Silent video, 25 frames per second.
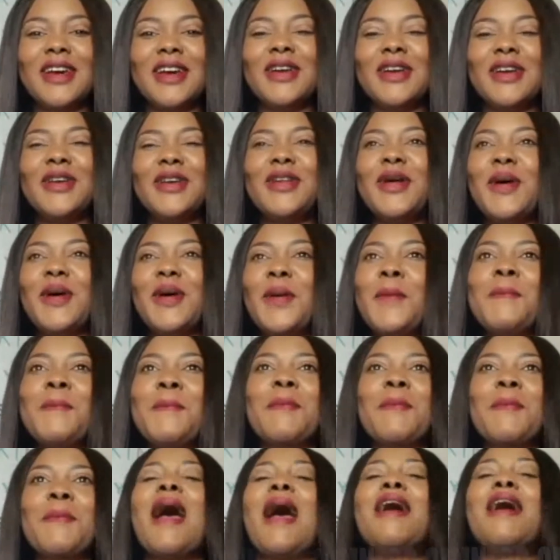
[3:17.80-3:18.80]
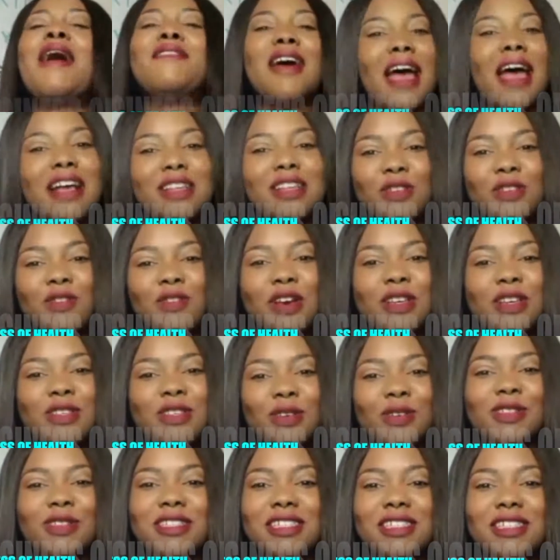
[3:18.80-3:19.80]
You know, I've had to face
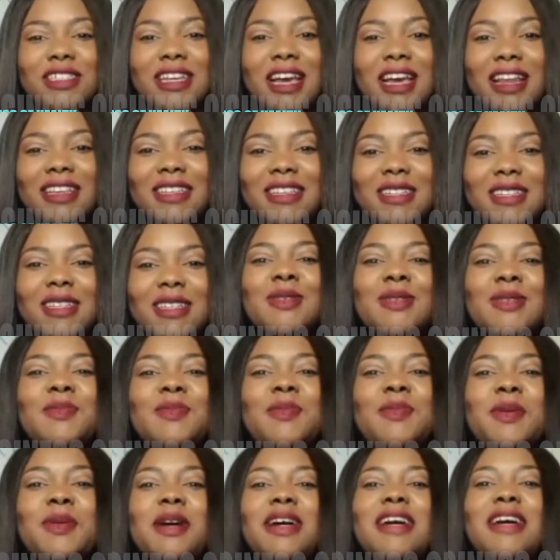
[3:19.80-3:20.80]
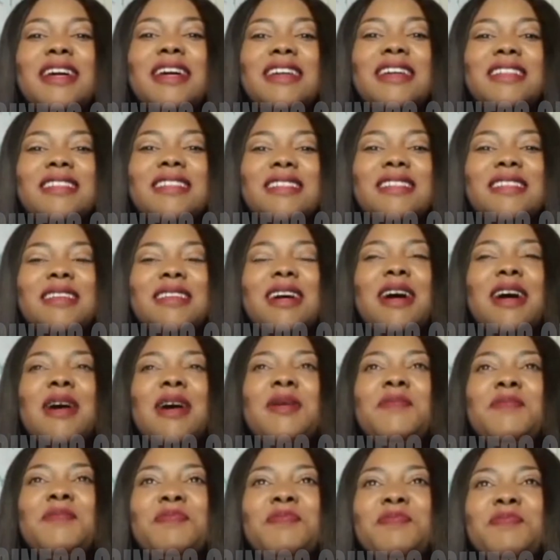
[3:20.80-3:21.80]
all these challenges, but
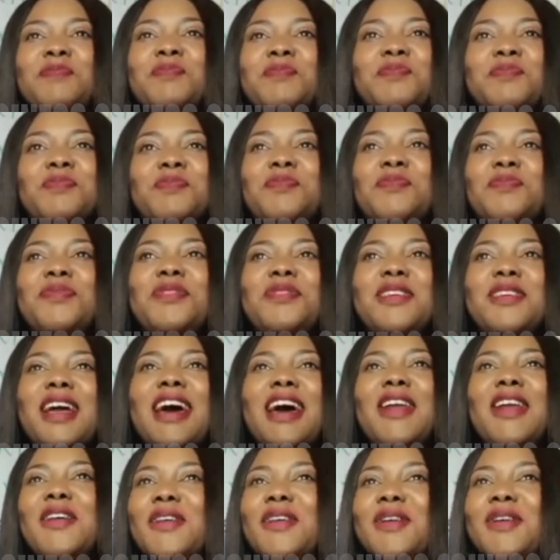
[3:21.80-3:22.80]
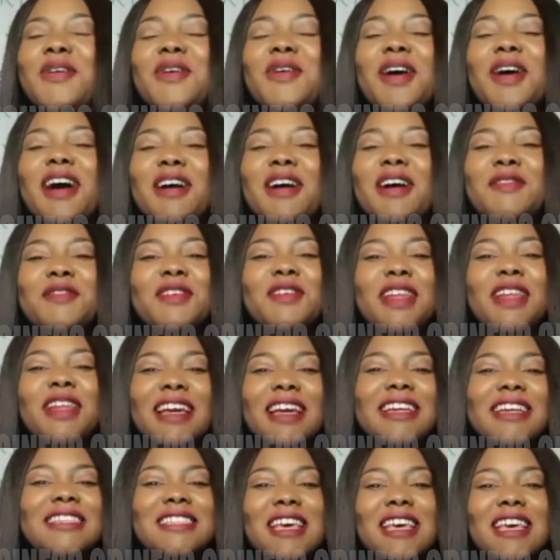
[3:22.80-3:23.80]
I don't know. I feel
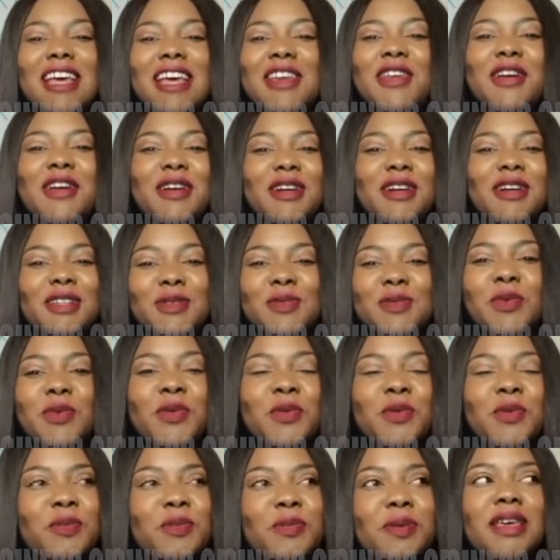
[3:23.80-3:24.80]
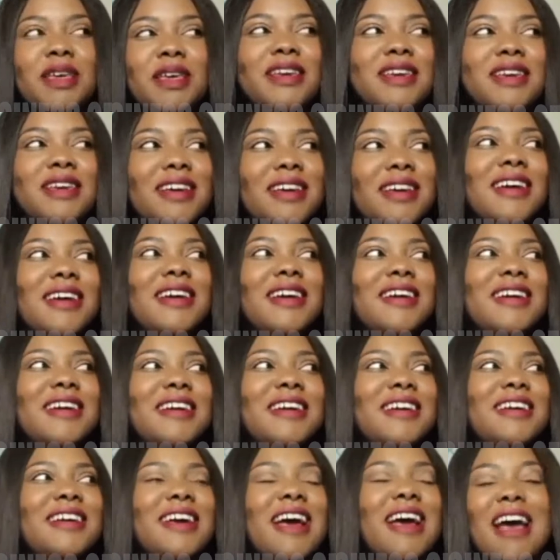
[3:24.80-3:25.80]
like in 10 years, we'll be
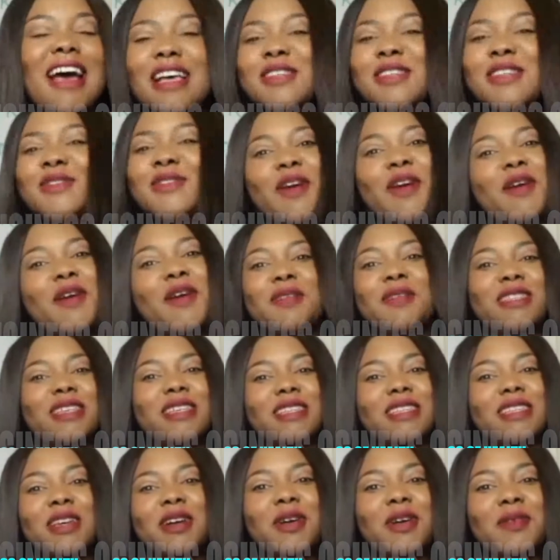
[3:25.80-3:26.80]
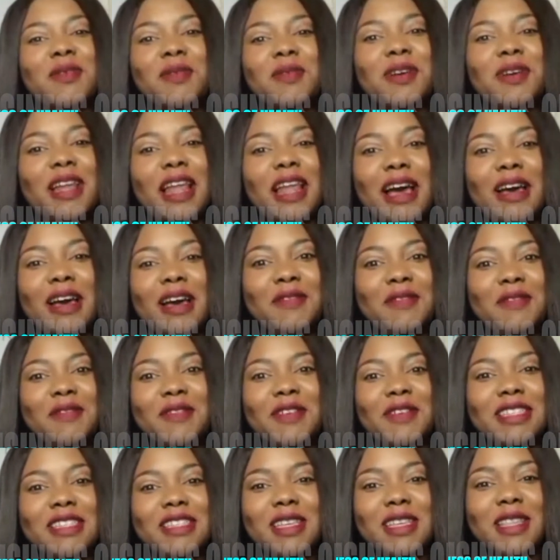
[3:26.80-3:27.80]
as famous as Herbalife
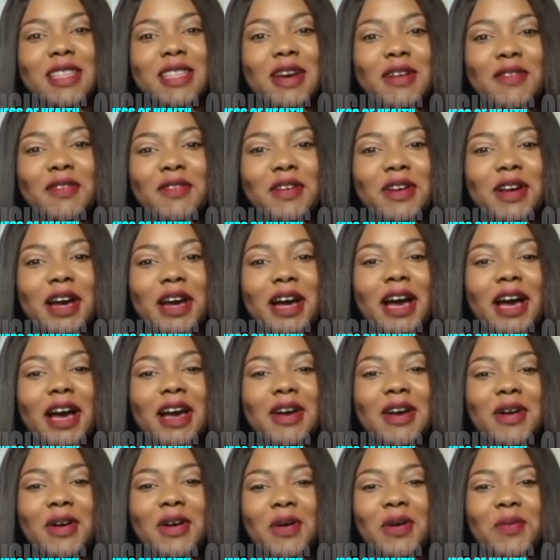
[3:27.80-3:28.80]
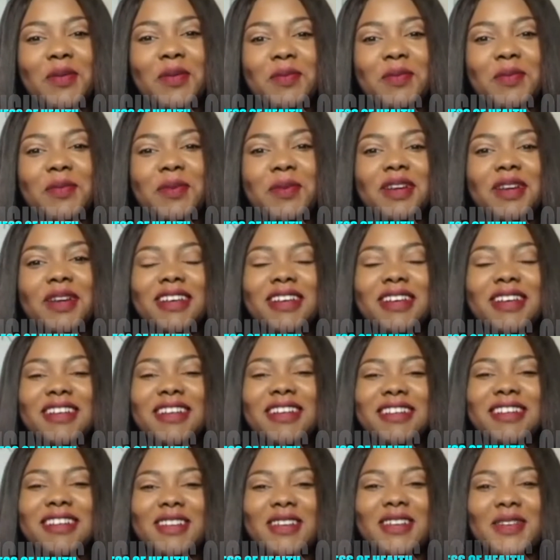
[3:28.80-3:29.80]
in South Africa, I hope.
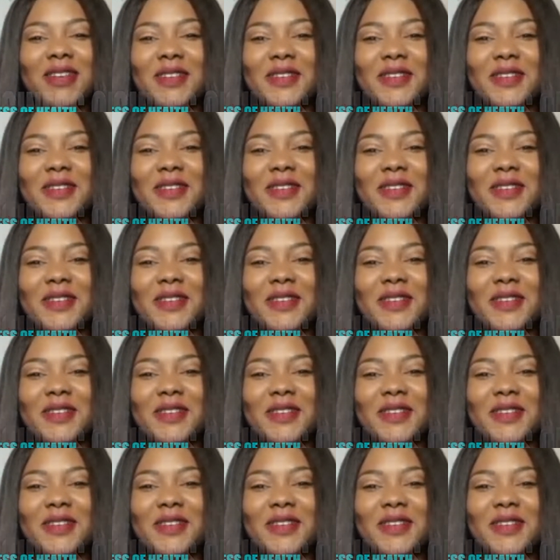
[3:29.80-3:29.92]
You know?